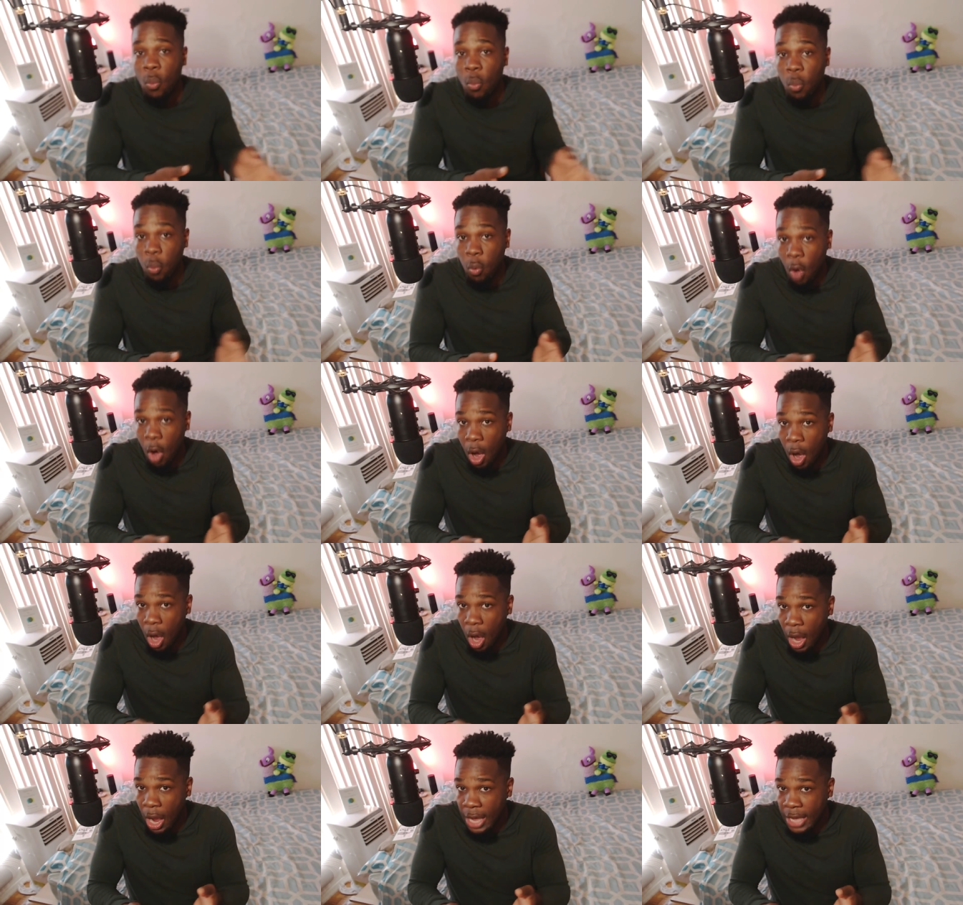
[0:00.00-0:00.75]

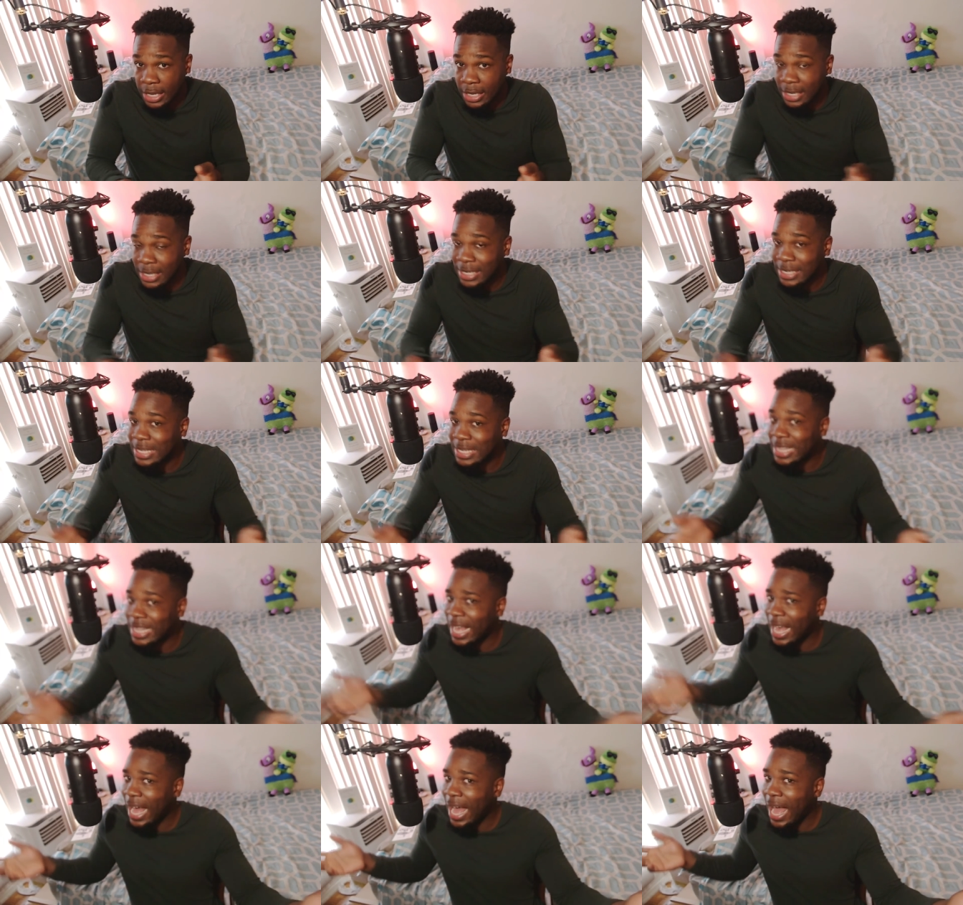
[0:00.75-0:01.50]
Why
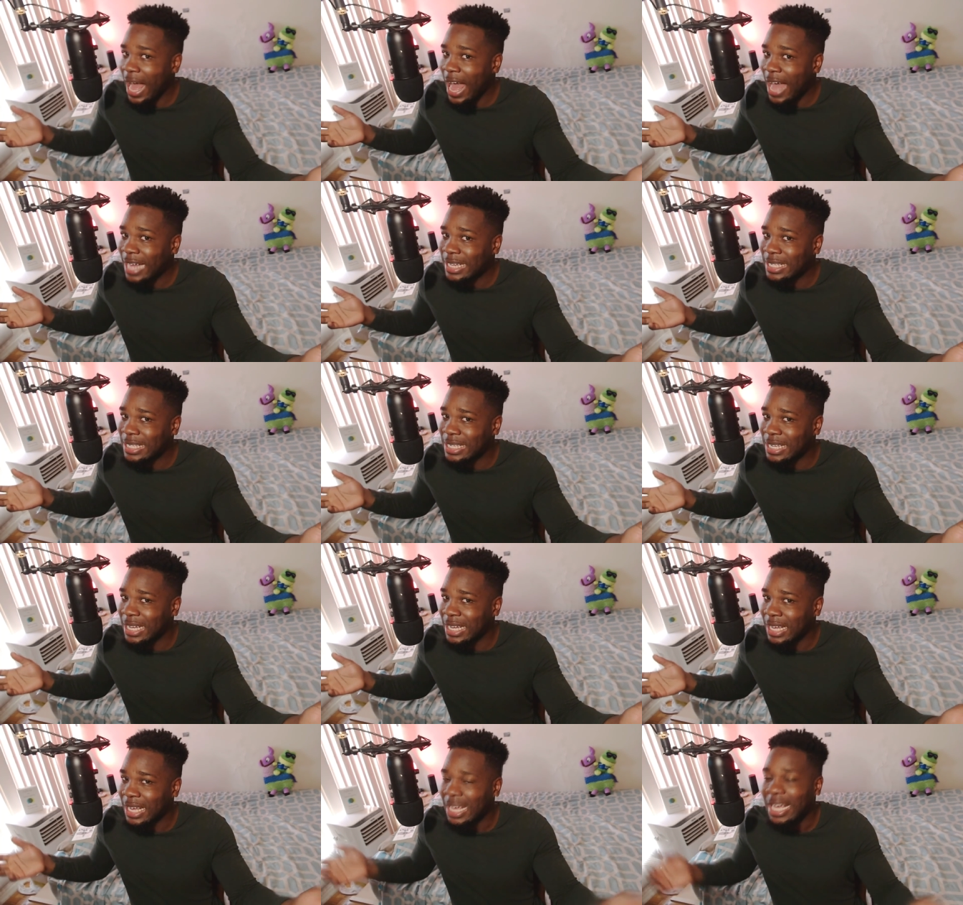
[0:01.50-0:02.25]
is
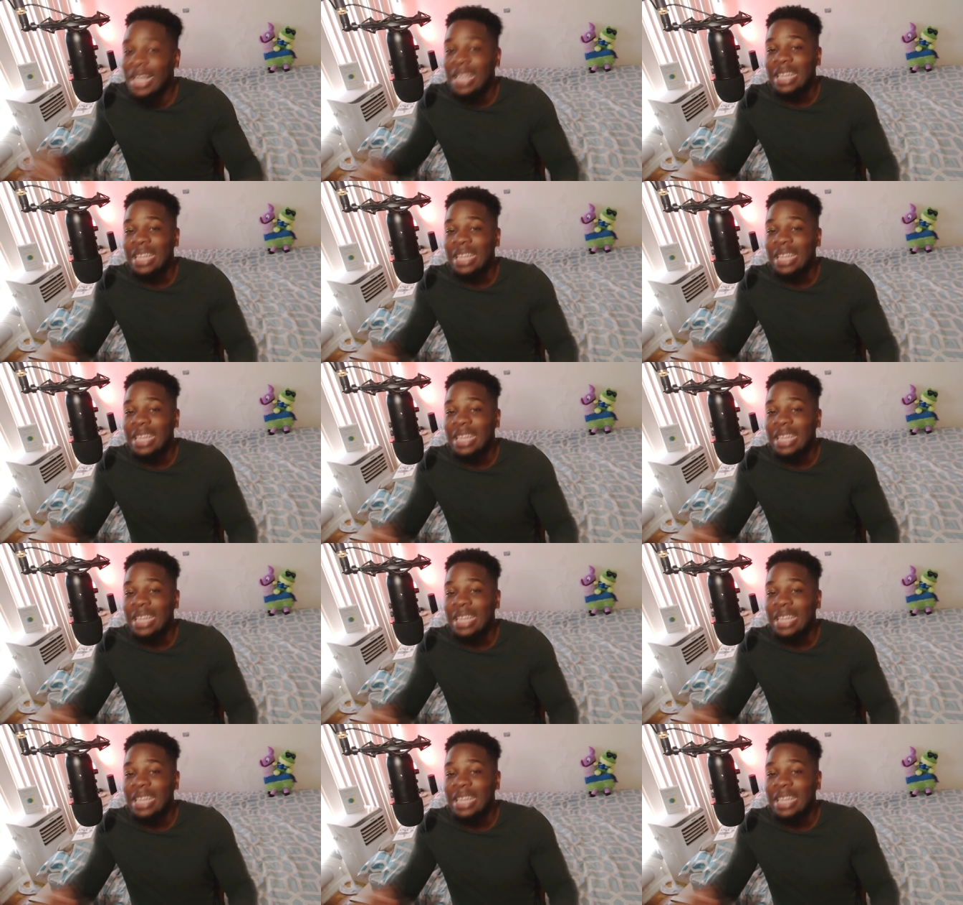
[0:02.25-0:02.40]
that?